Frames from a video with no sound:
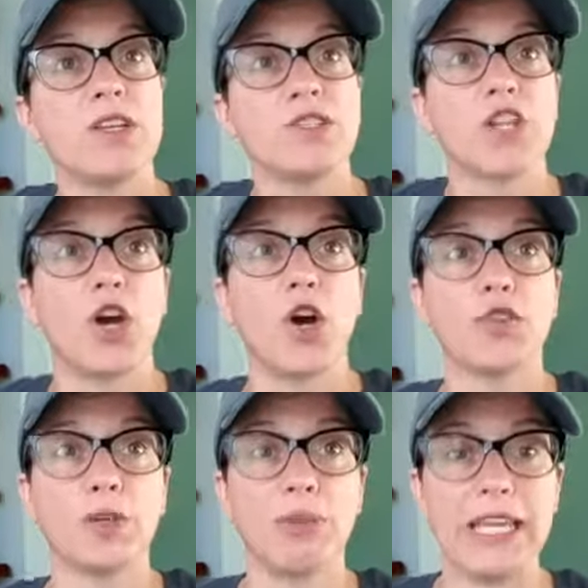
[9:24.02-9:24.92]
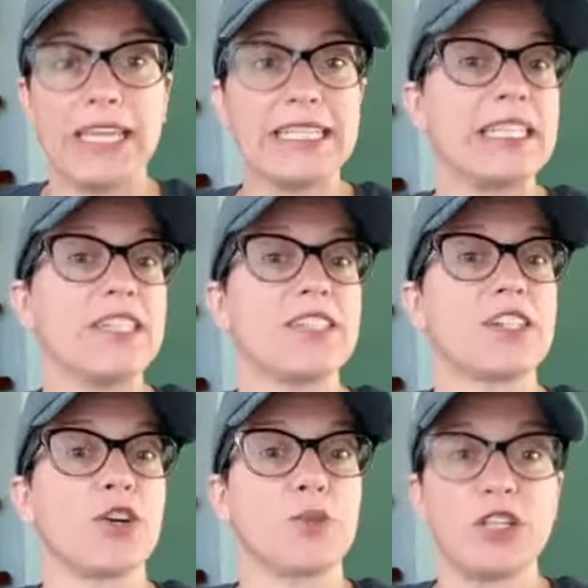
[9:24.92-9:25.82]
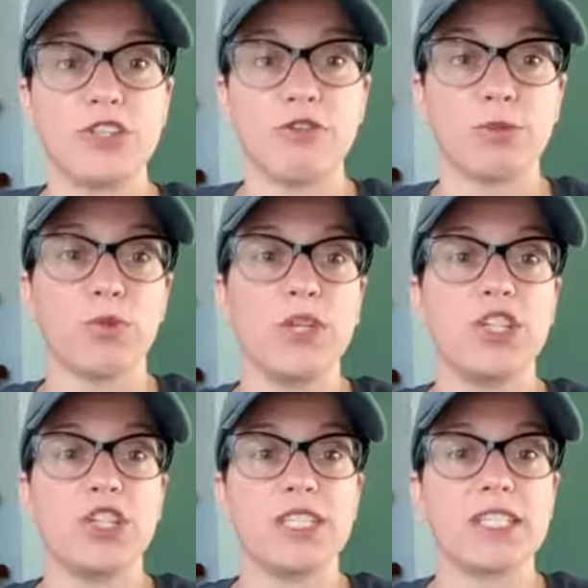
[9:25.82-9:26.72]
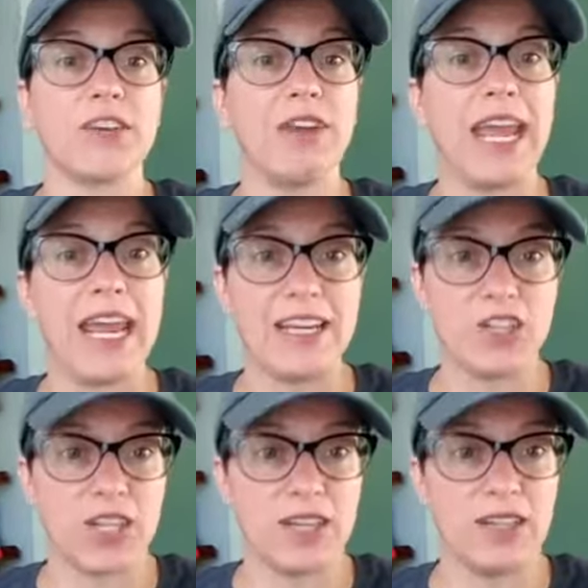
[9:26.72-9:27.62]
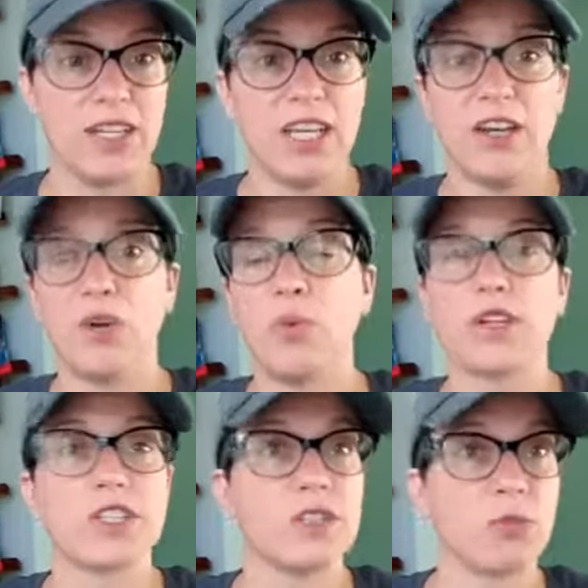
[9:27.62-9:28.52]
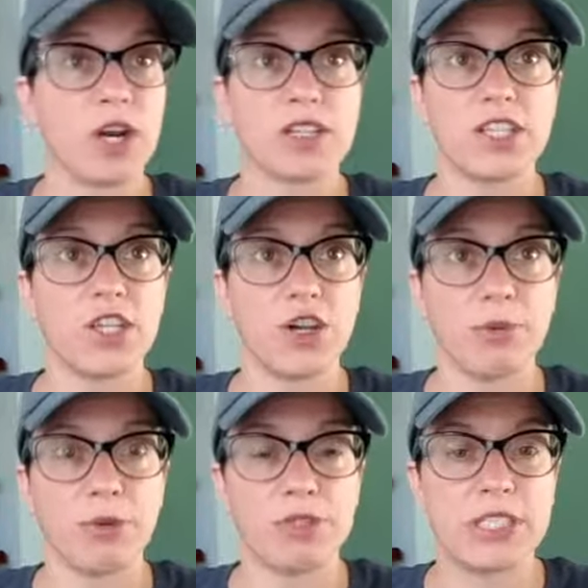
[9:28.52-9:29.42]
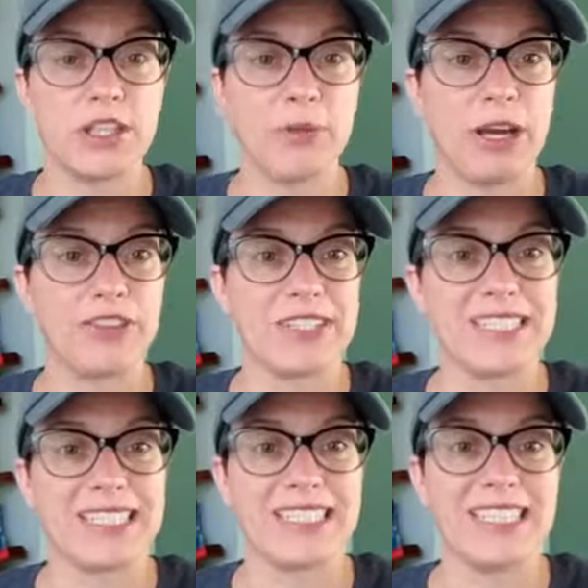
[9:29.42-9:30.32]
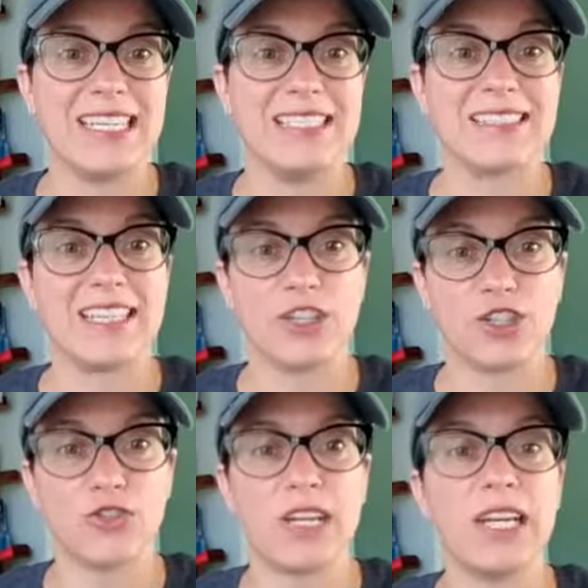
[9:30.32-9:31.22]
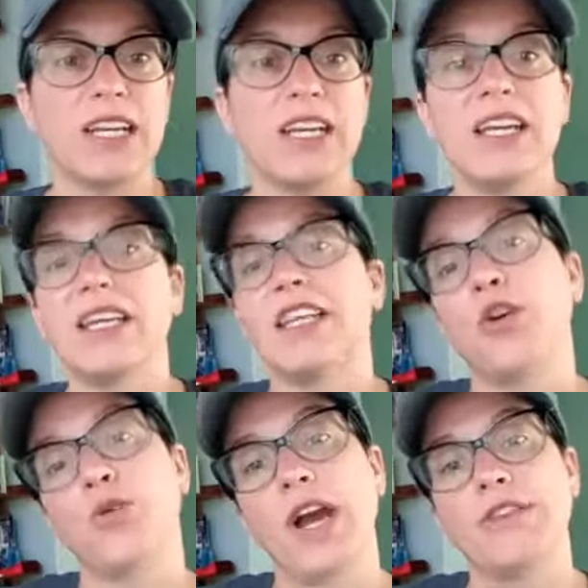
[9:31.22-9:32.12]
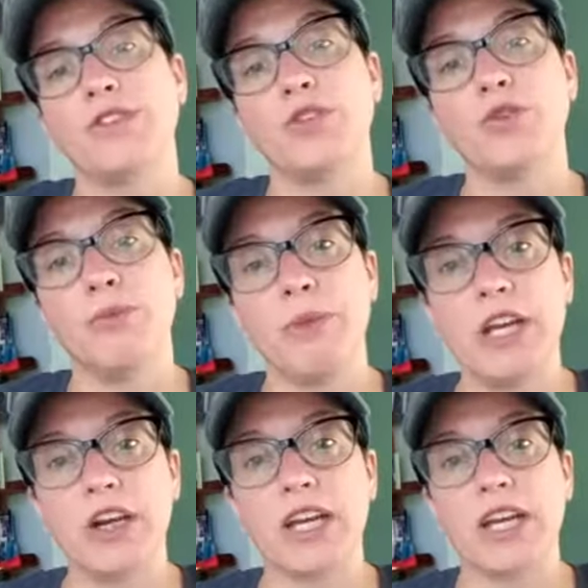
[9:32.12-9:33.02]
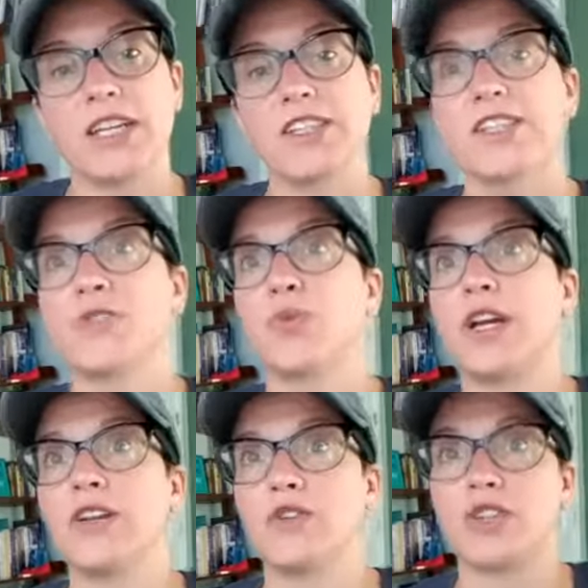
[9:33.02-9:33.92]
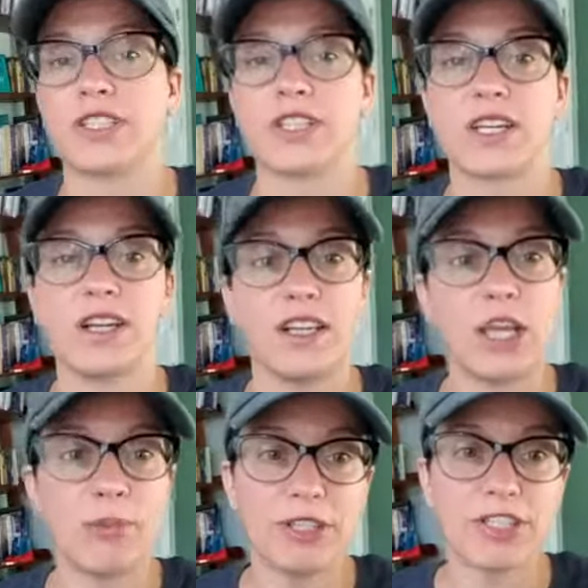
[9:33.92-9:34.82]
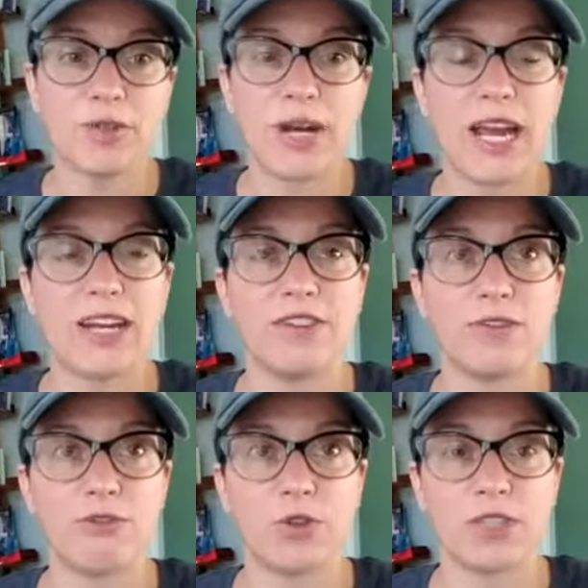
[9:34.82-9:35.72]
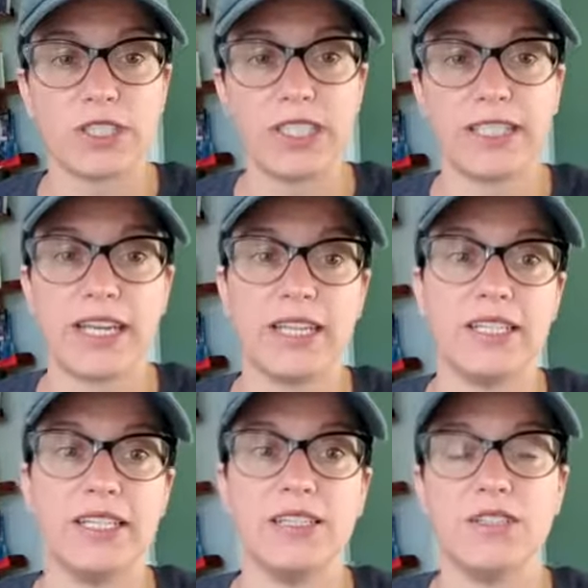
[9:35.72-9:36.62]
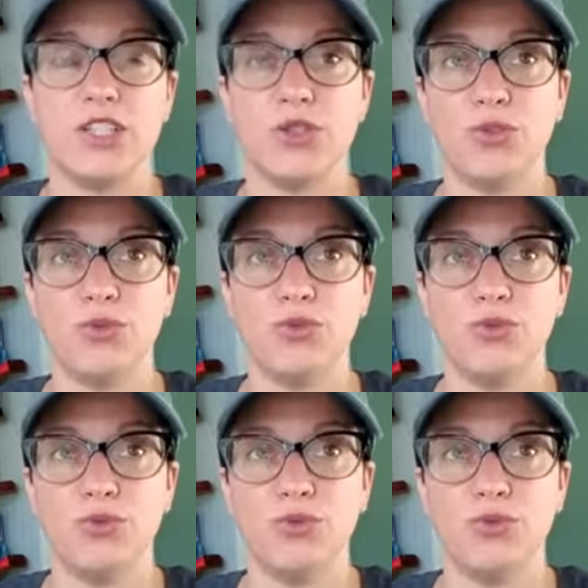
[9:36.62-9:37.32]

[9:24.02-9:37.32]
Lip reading: So the plant is originally from the regions of Asia, wasn't brought to Europe until about the 16th century. They arrived to the Americas when Chris Columbus arrived in 1492.